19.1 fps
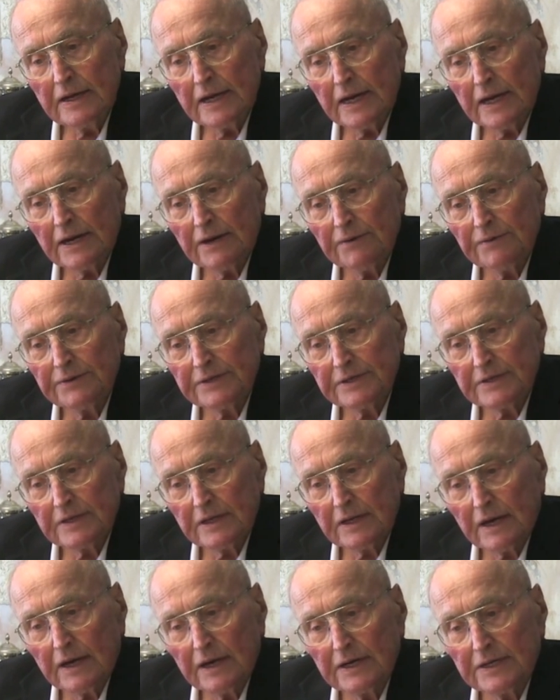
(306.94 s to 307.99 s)
Here was this
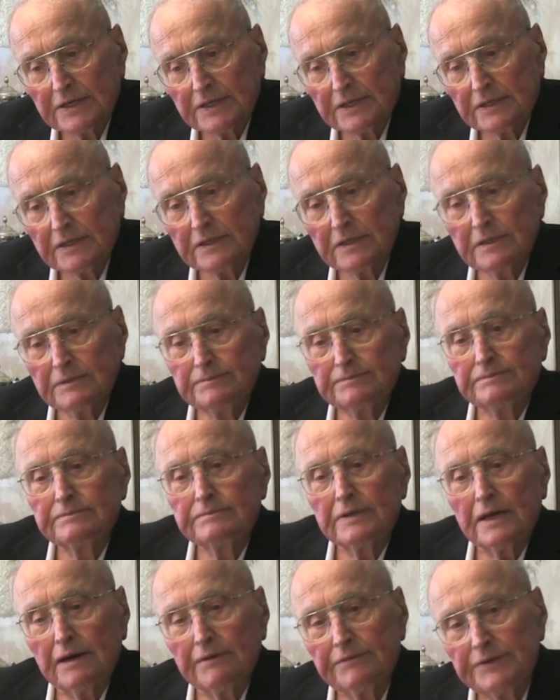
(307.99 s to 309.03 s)
large group
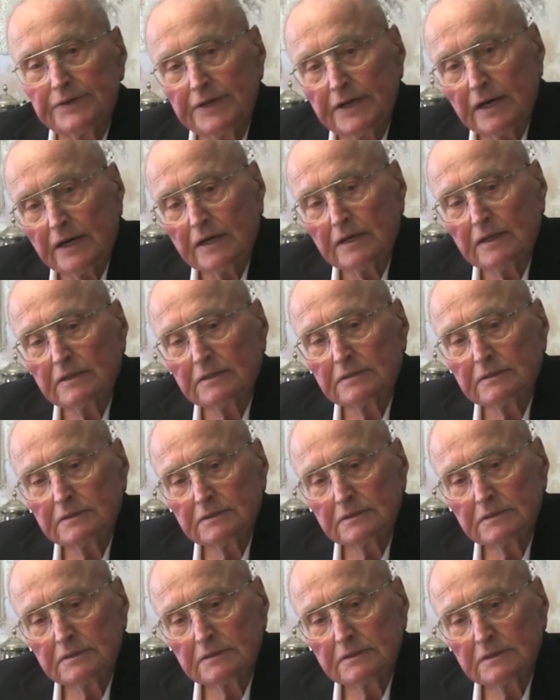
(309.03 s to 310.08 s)
of young,
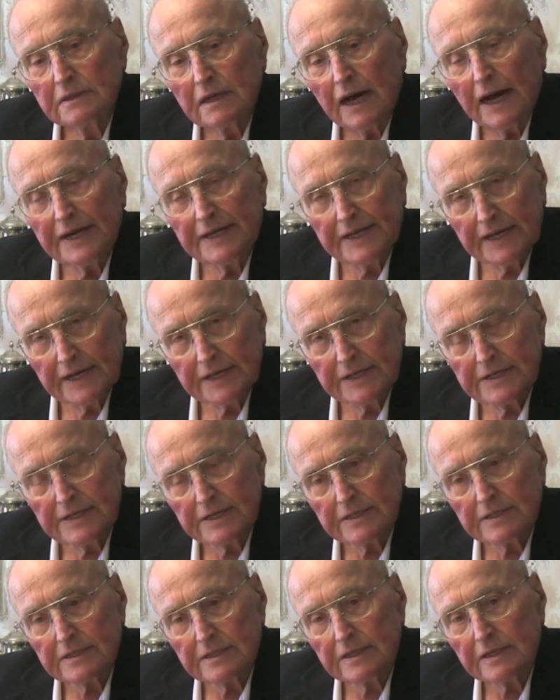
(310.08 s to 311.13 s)
idealistic,
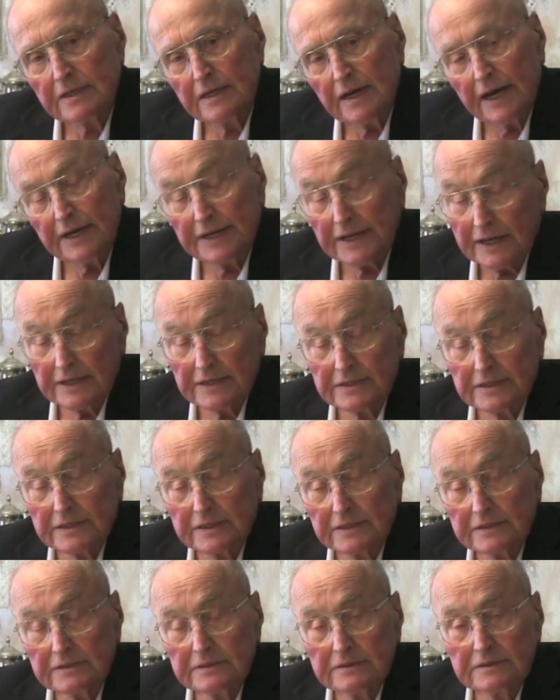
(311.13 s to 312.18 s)

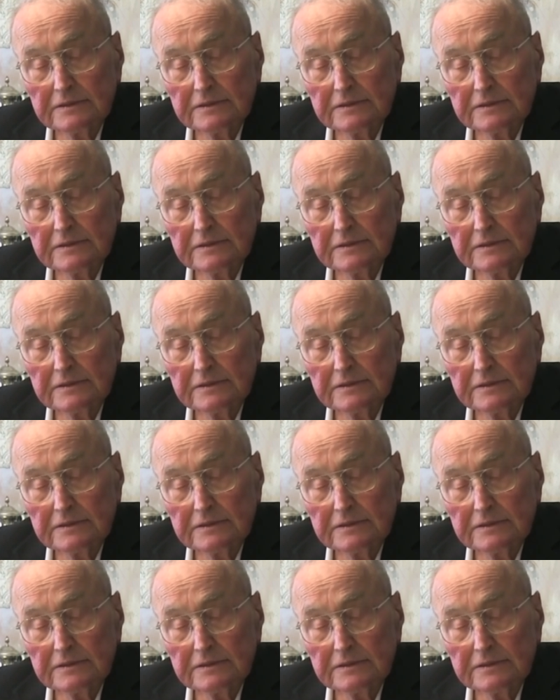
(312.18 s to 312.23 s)
idealistic